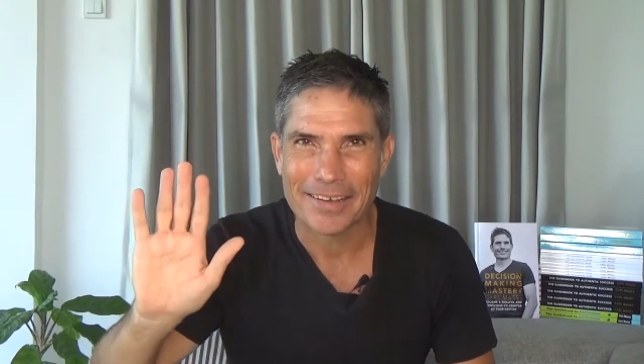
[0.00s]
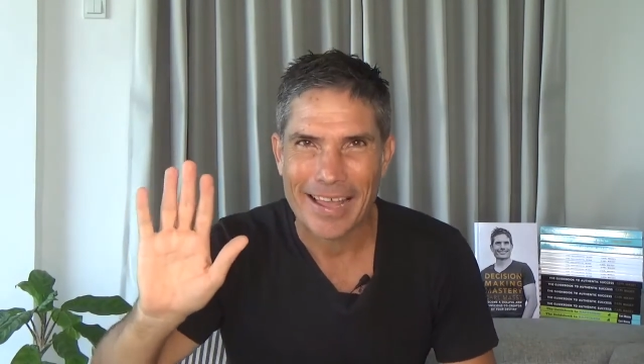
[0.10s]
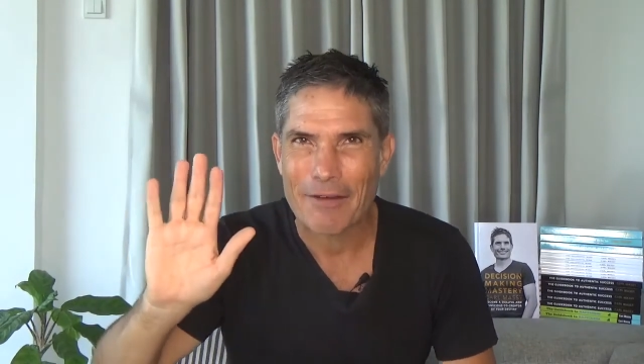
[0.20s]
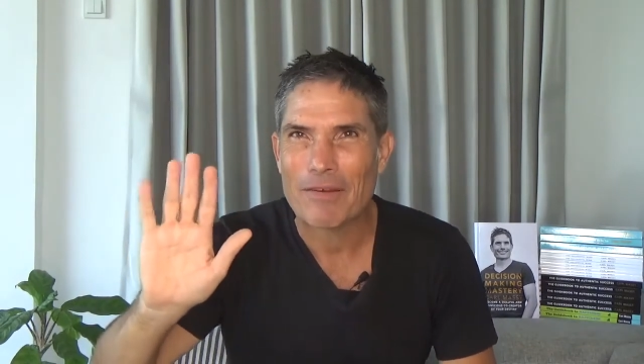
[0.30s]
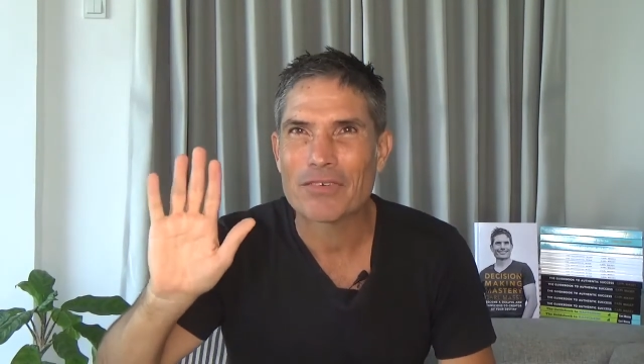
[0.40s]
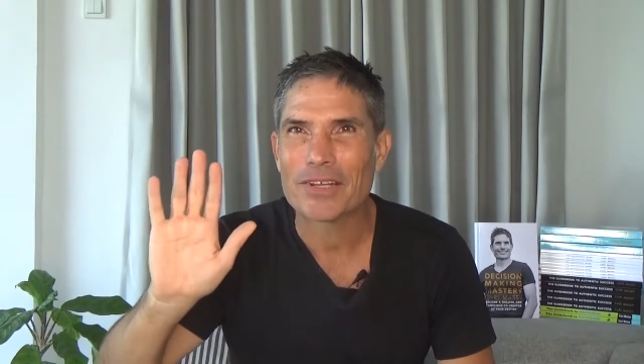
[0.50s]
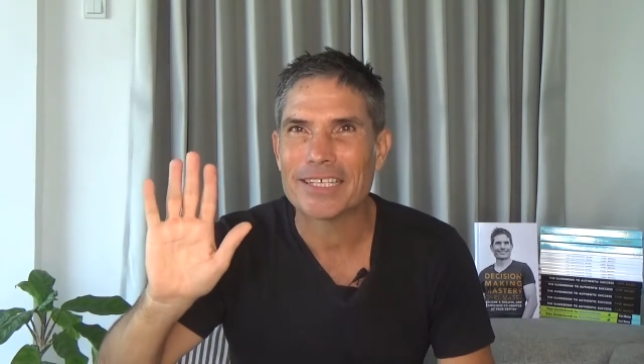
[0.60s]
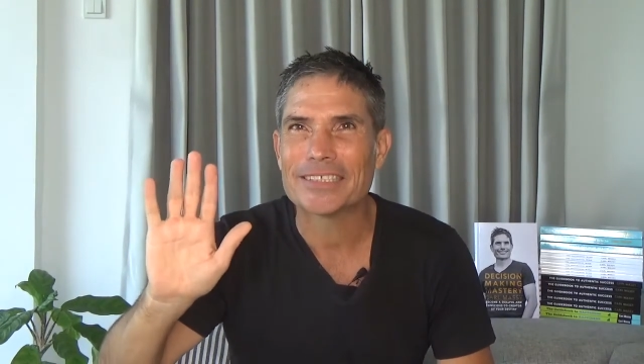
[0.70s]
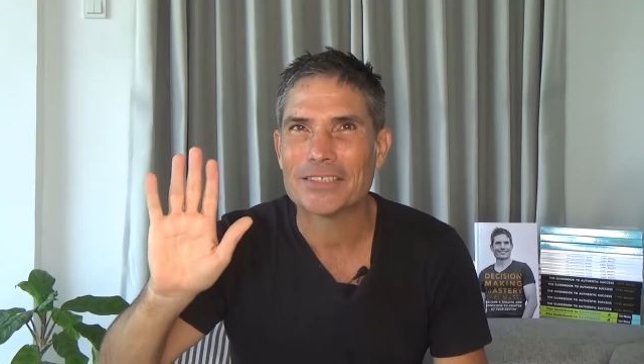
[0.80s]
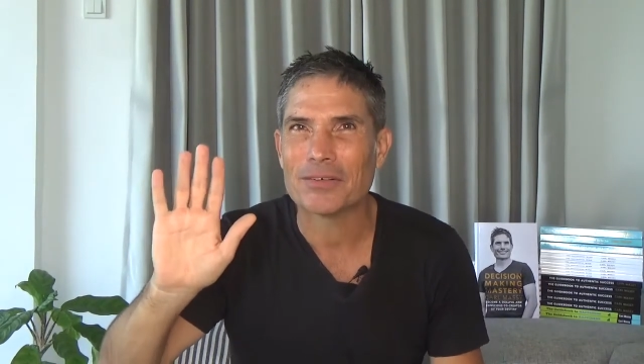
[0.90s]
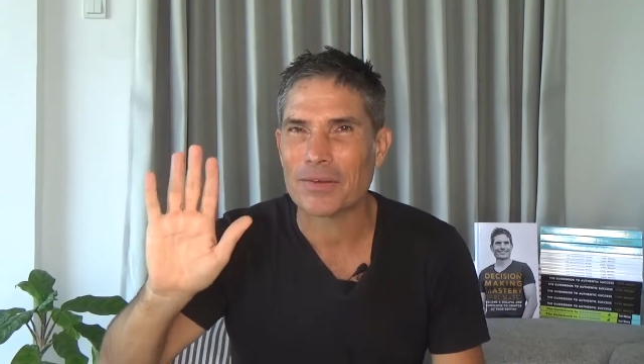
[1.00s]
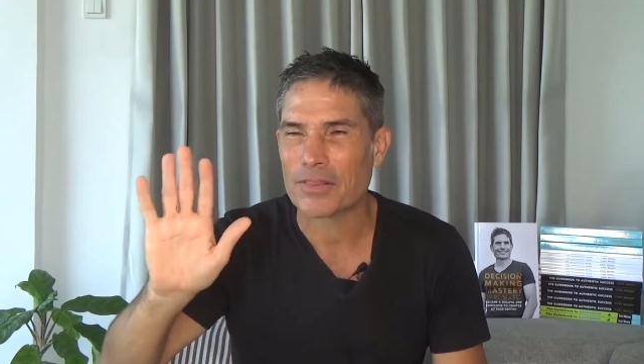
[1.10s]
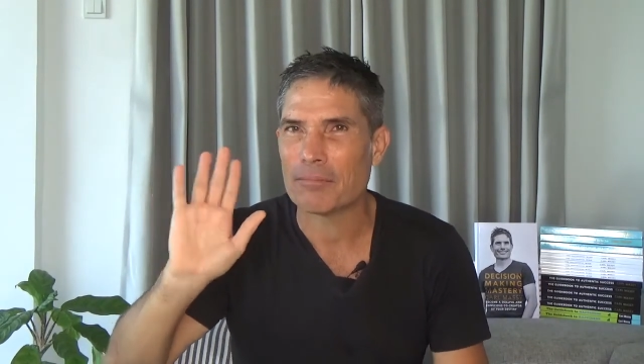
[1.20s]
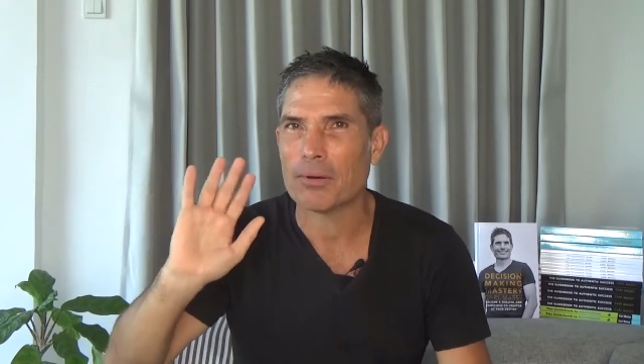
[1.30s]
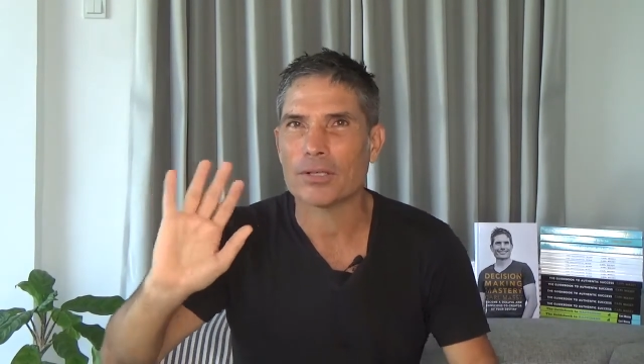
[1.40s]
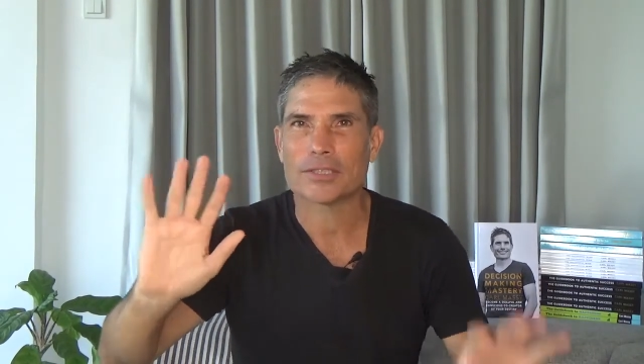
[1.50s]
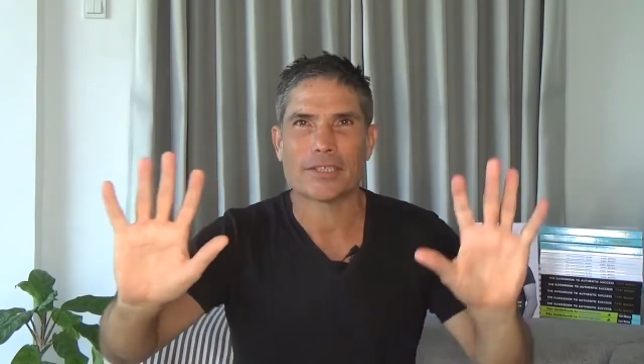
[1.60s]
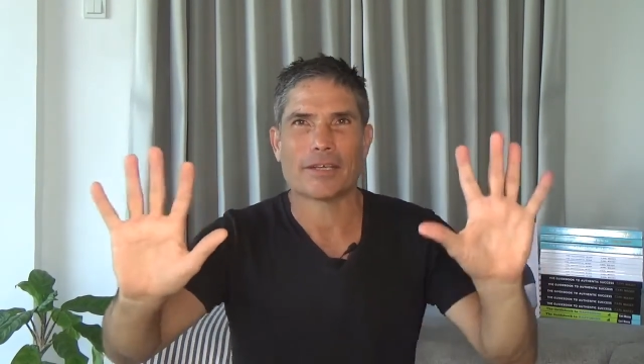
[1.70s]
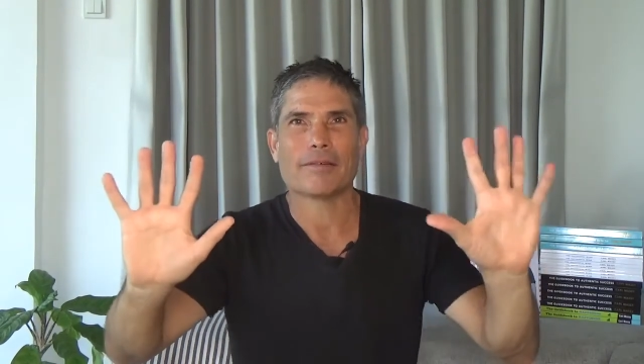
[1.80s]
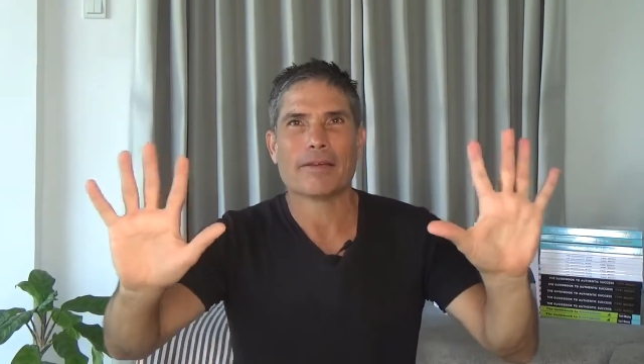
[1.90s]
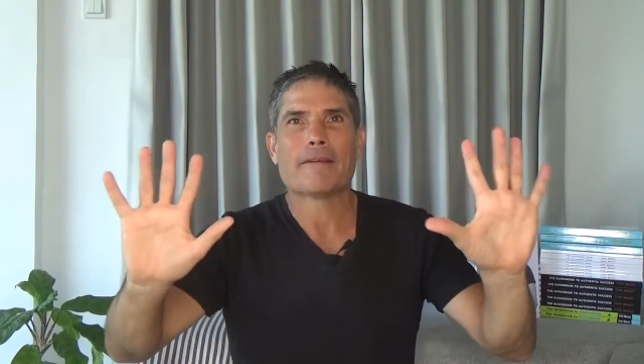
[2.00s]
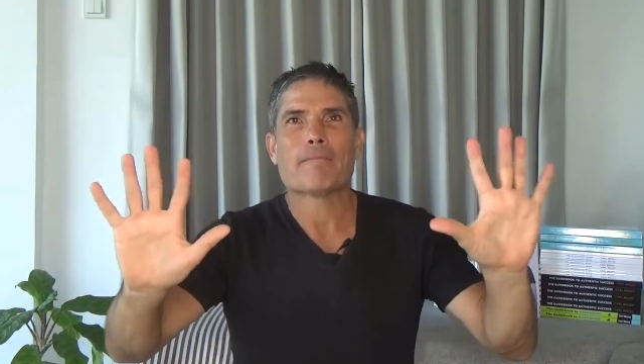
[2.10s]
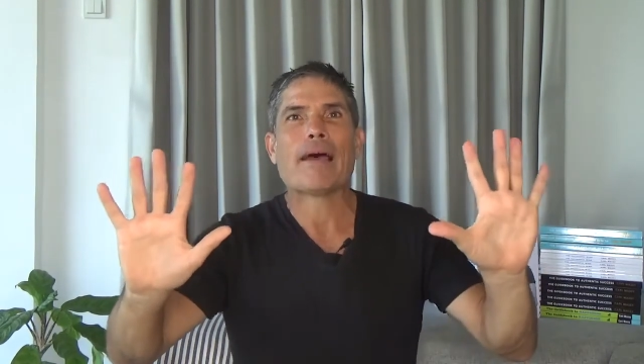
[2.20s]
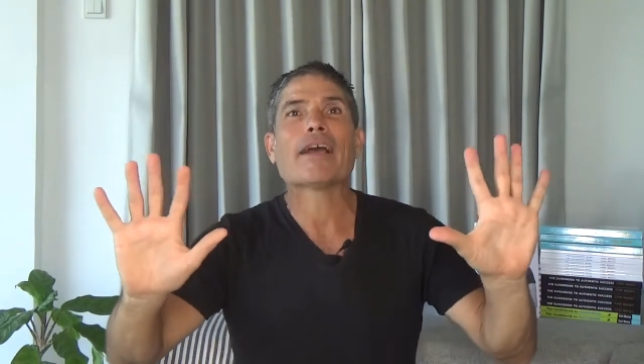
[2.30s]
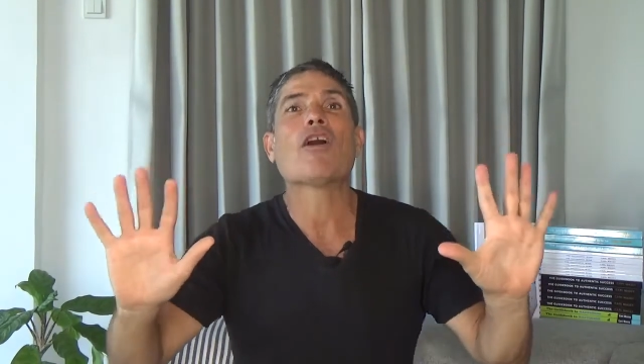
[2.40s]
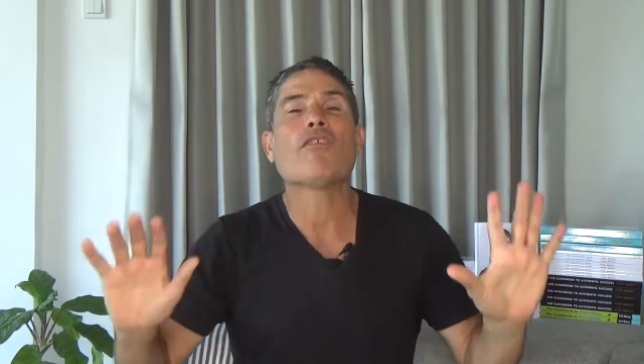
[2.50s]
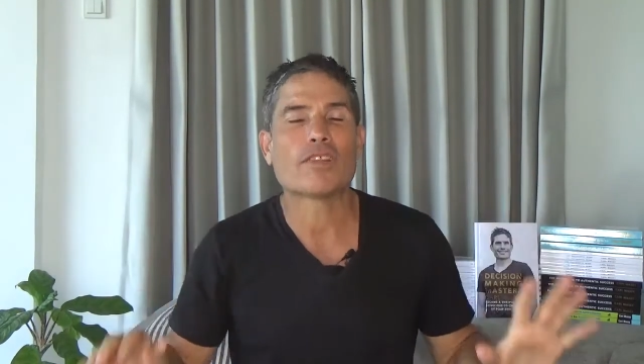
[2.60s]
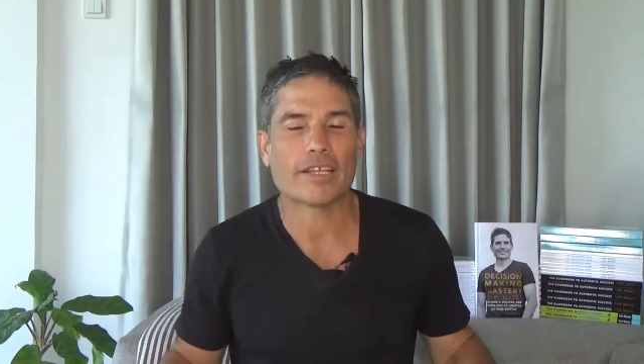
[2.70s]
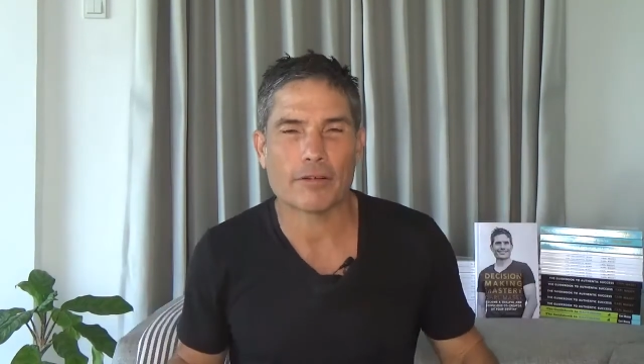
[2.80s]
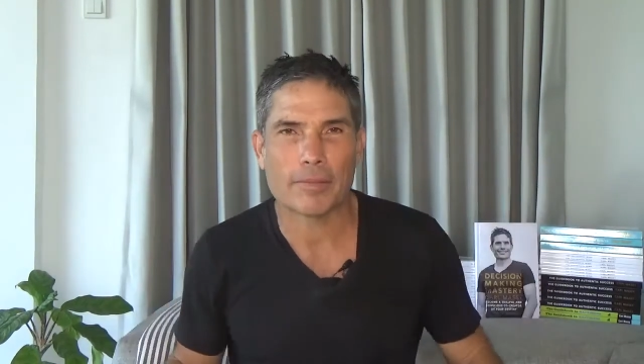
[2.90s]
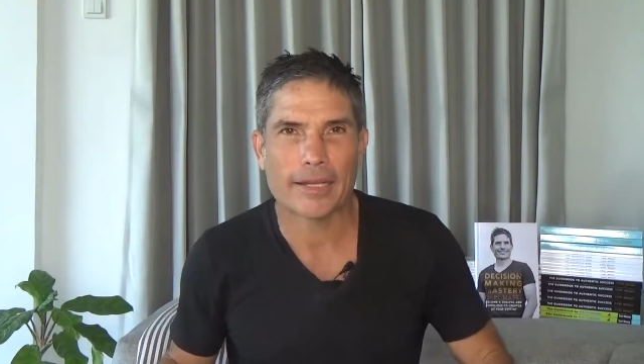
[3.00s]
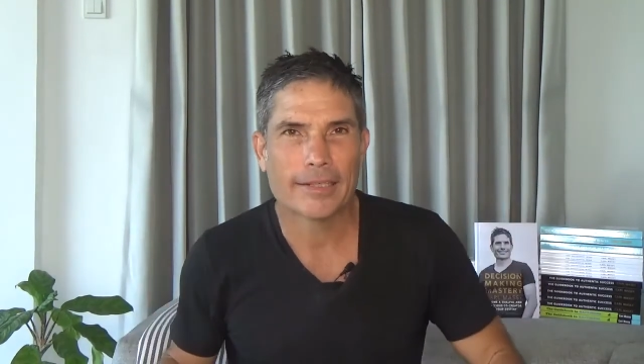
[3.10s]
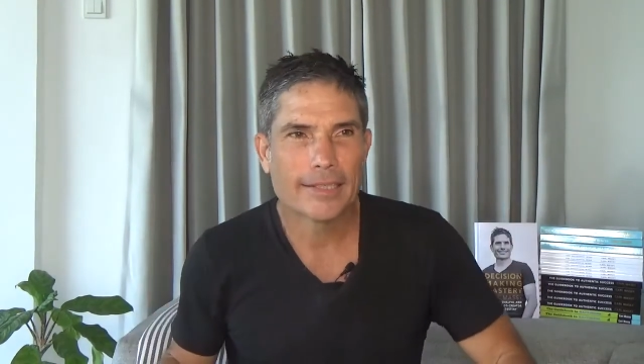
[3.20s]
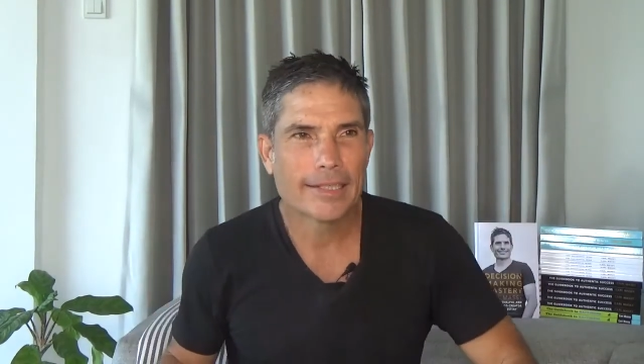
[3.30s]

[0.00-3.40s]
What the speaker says: however you need to do it with your boss, back off a little bit.